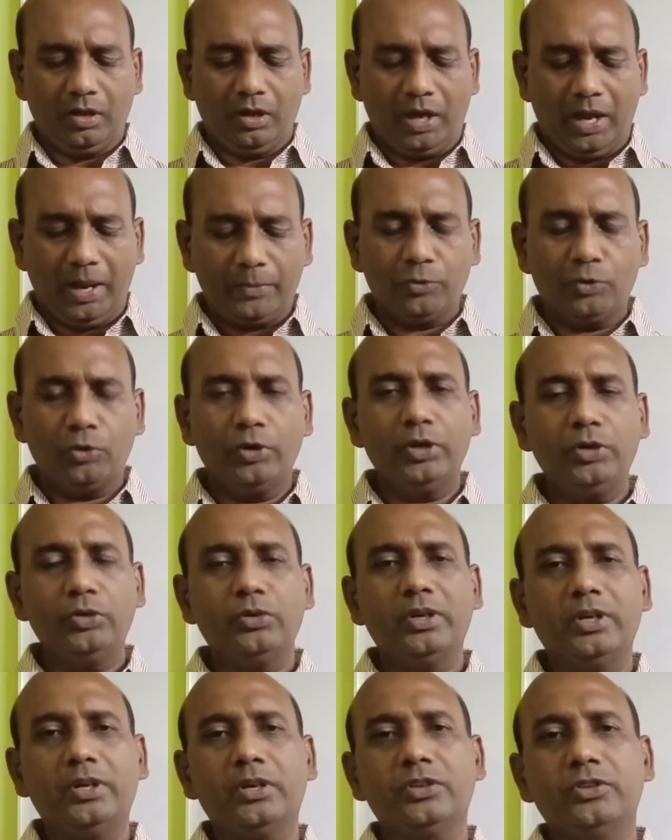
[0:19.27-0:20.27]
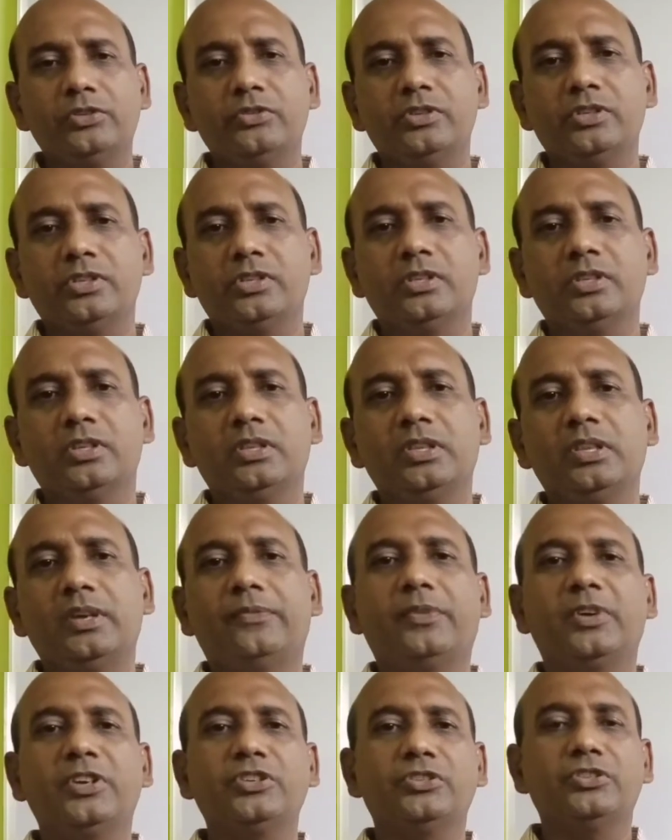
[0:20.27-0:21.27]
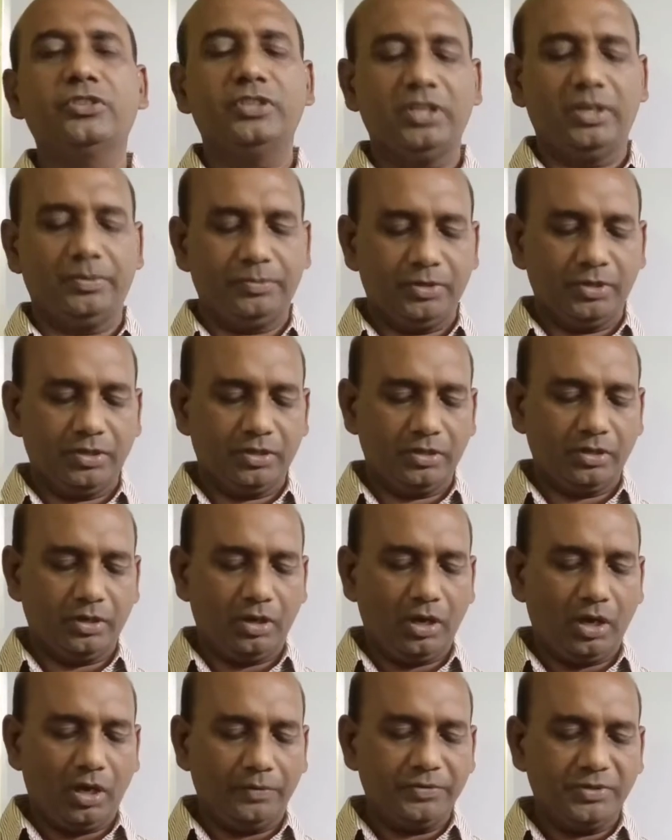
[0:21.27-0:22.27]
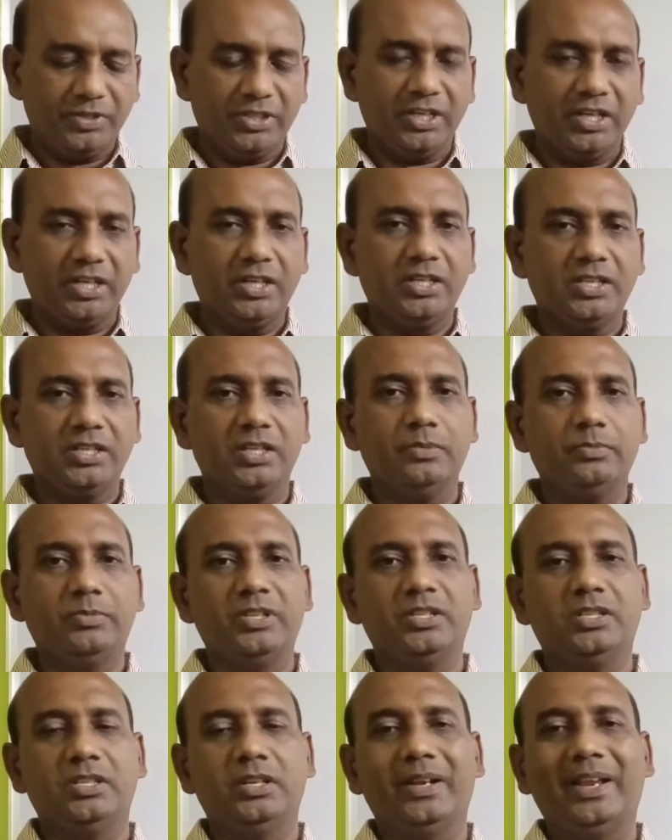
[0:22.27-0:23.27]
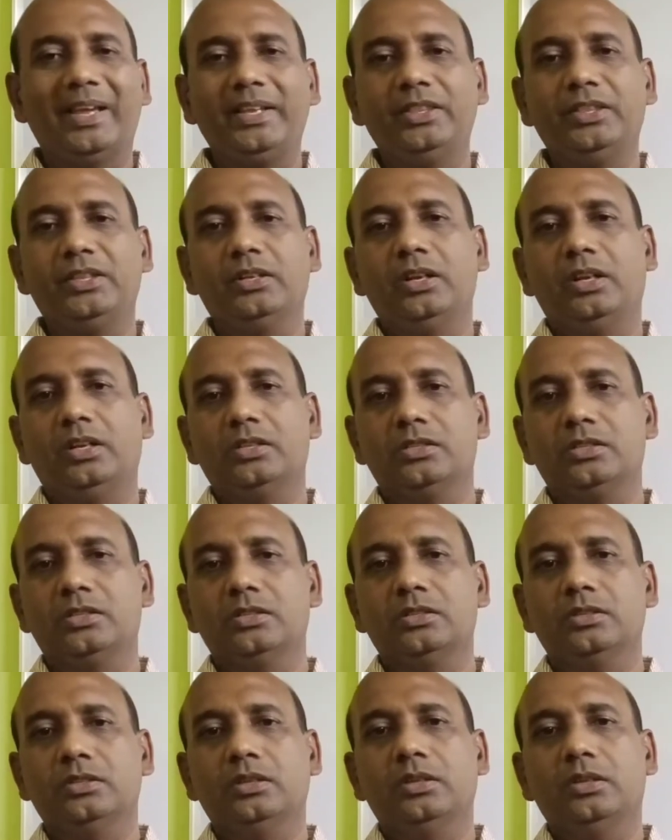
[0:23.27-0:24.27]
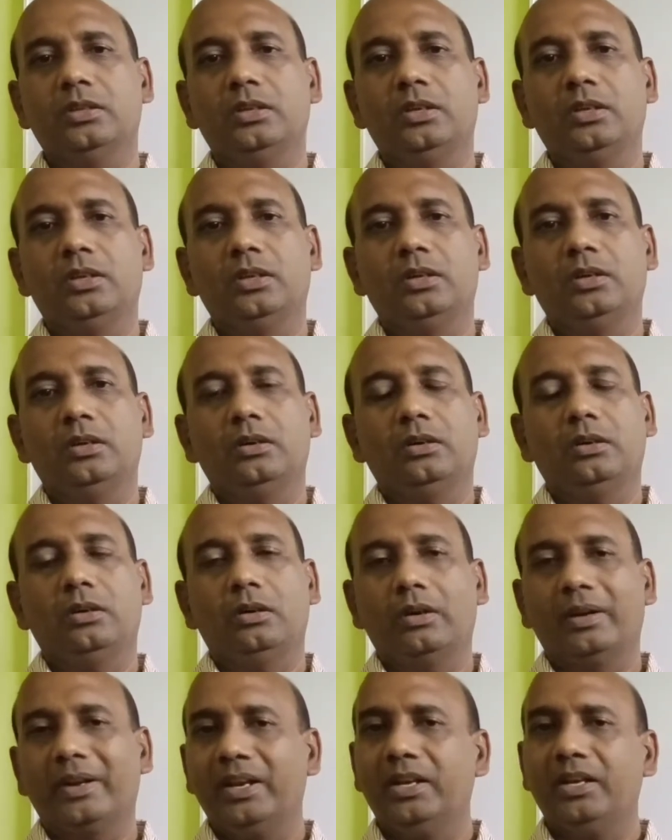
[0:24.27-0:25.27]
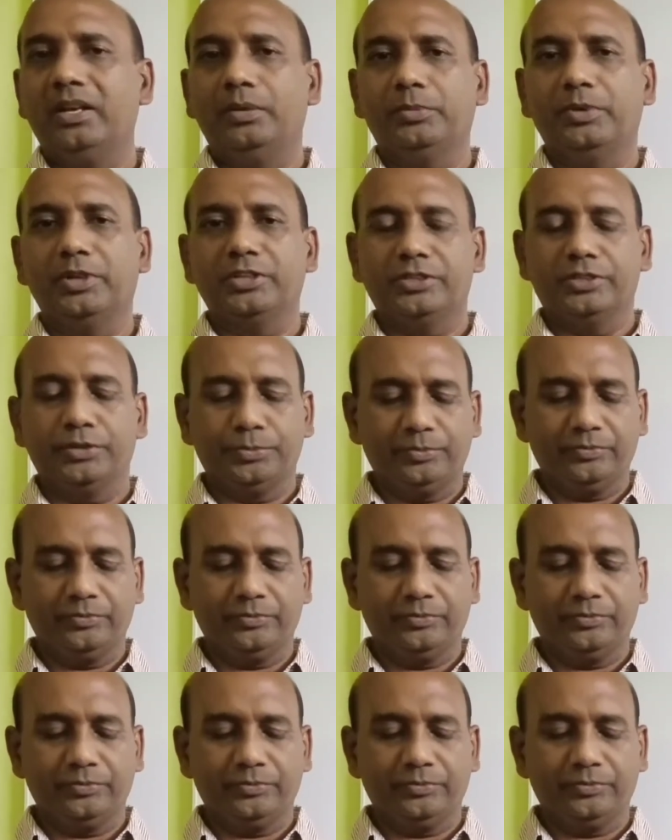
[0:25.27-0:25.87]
I am going to introduce the first chapter of state syllabus 9th class real numbers.